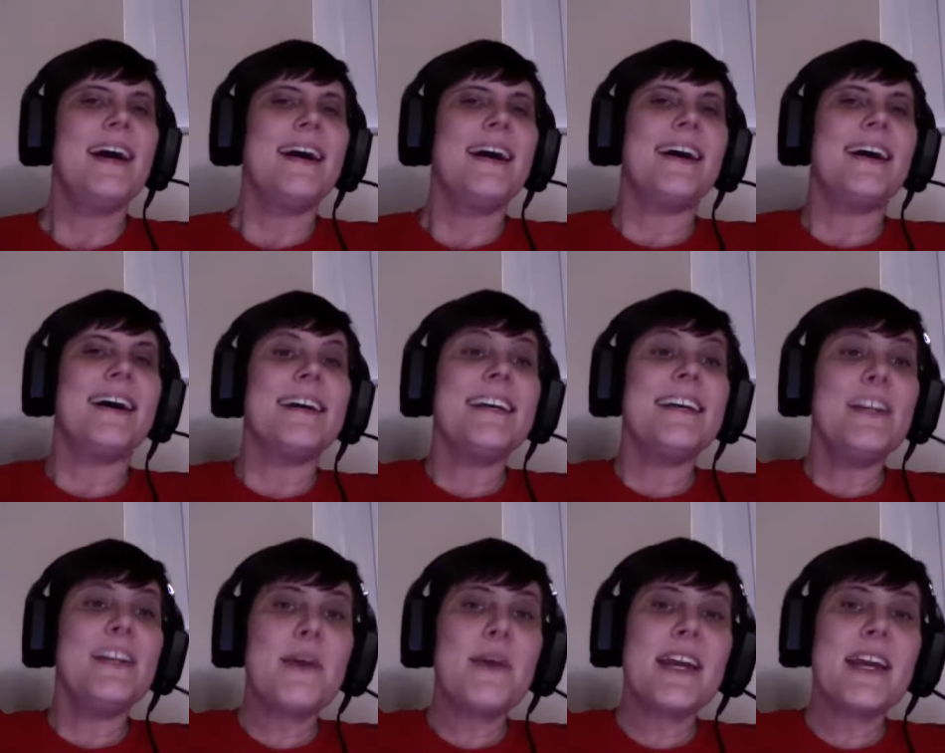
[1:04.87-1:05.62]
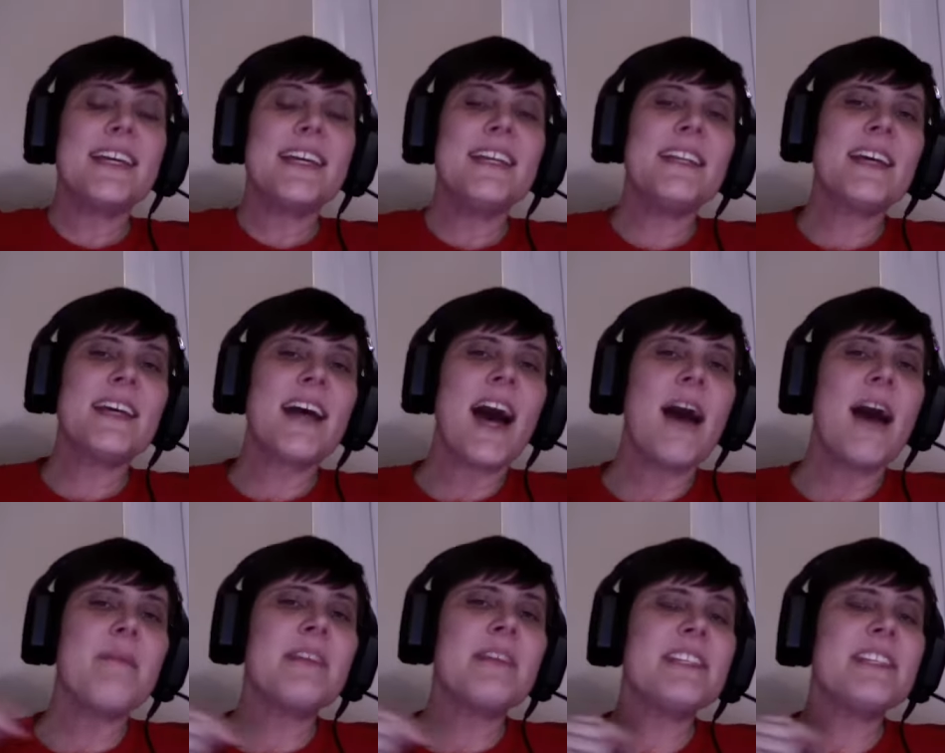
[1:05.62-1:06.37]
Anyway, in the
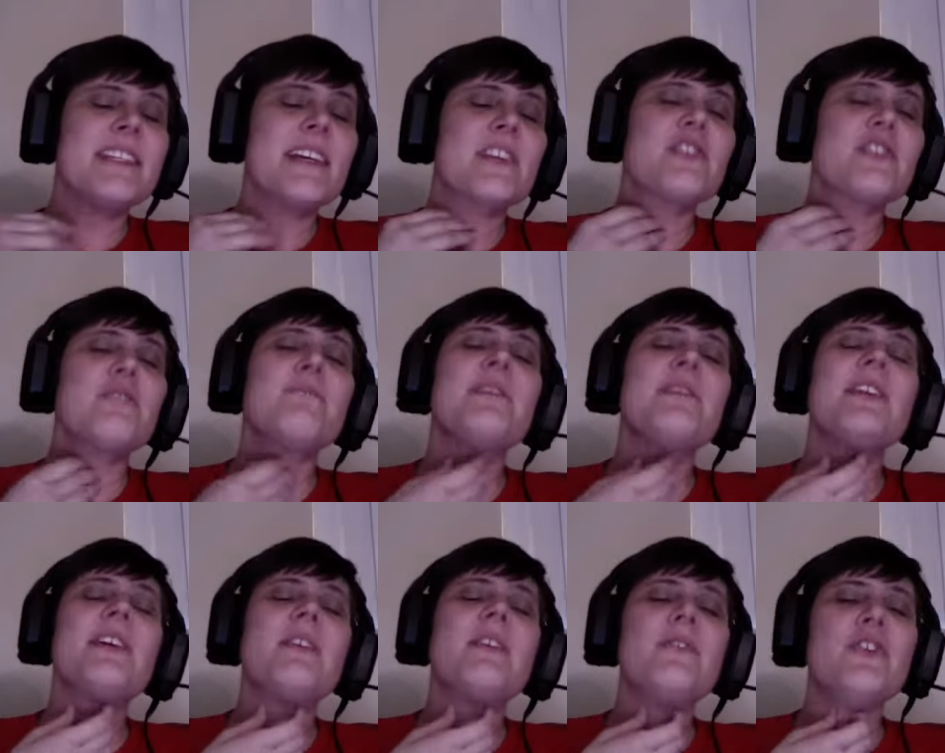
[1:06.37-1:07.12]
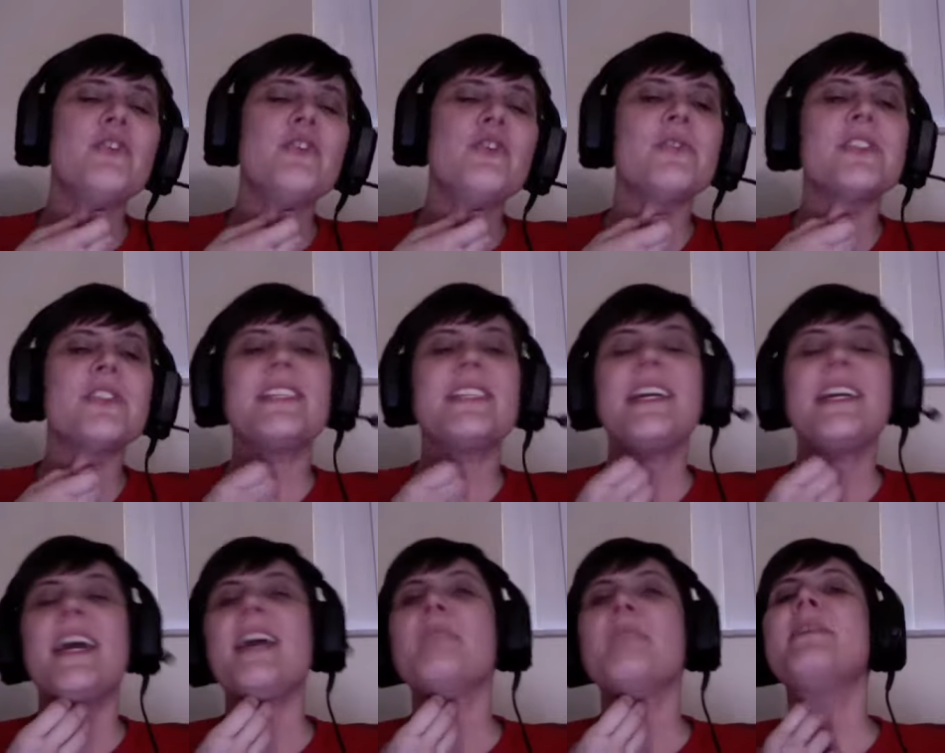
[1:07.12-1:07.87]
comment section below, you will
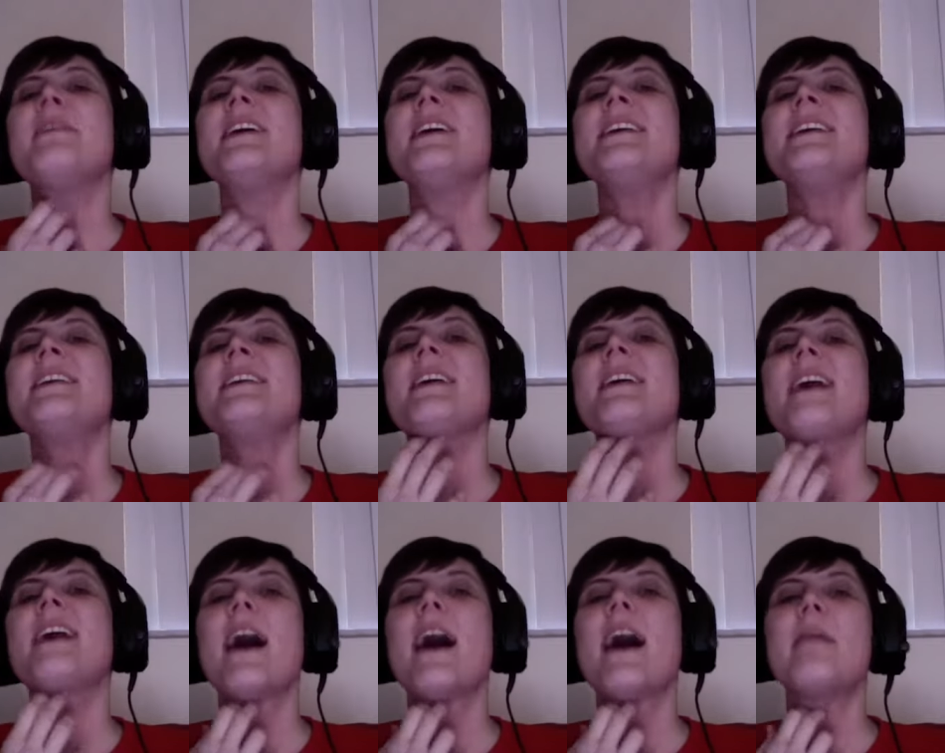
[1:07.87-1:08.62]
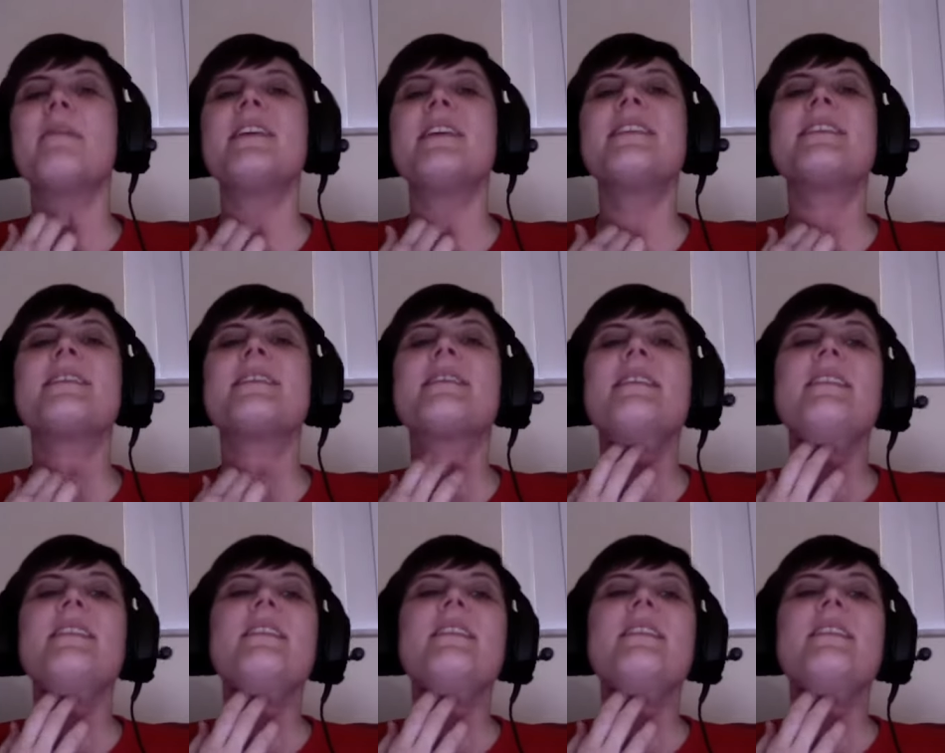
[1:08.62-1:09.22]
see a pinned comment